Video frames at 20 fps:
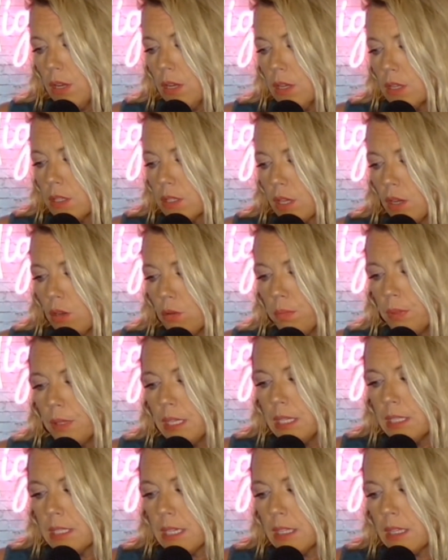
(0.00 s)
So
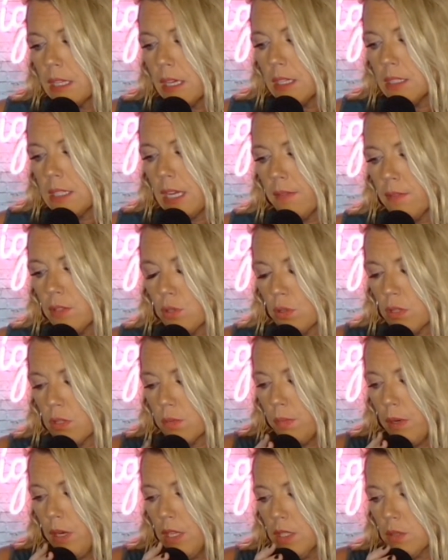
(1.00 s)
police say that David's
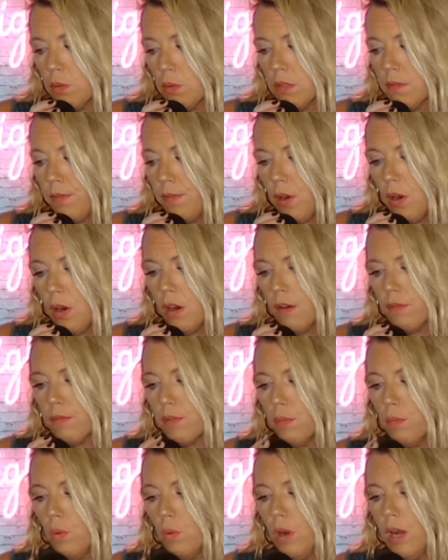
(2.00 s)
response was far
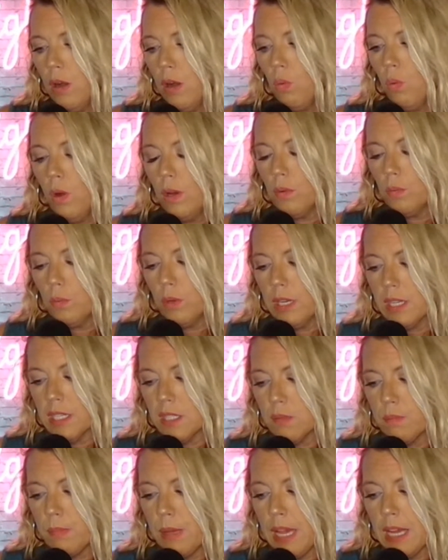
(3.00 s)
from what one would
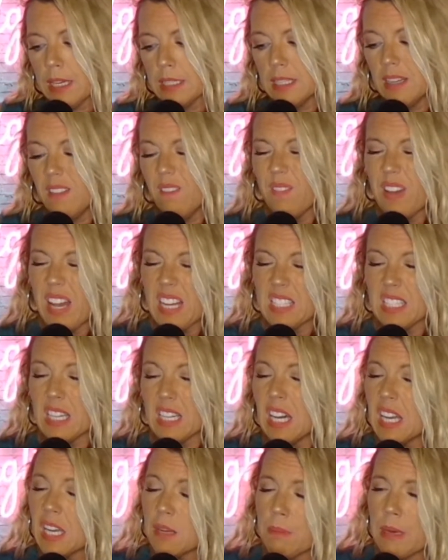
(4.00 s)
expect. And in fact, it
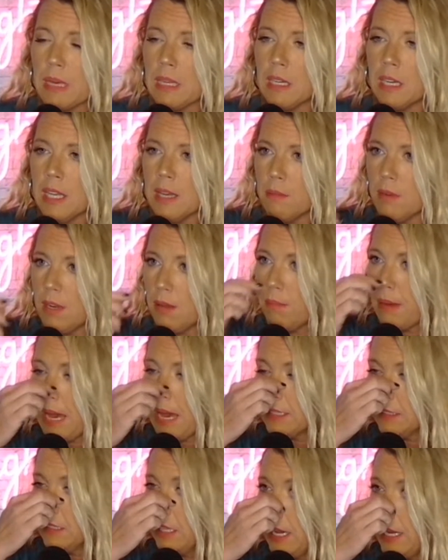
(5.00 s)
kind of painted him in a
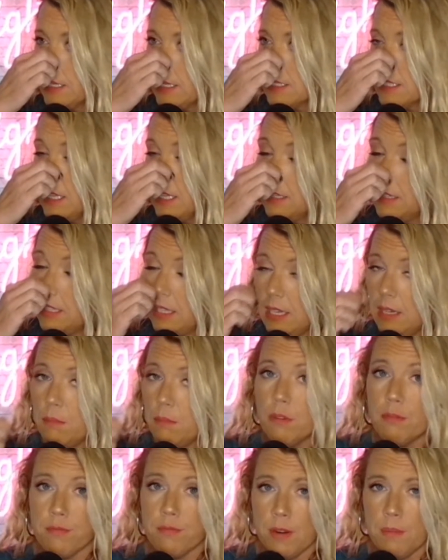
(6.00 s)
bad light to them
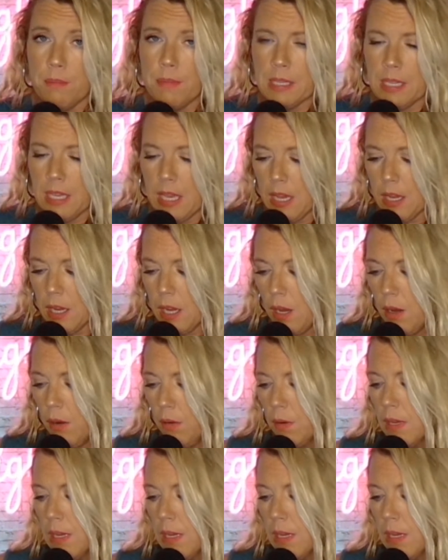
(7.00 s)
from the get-go.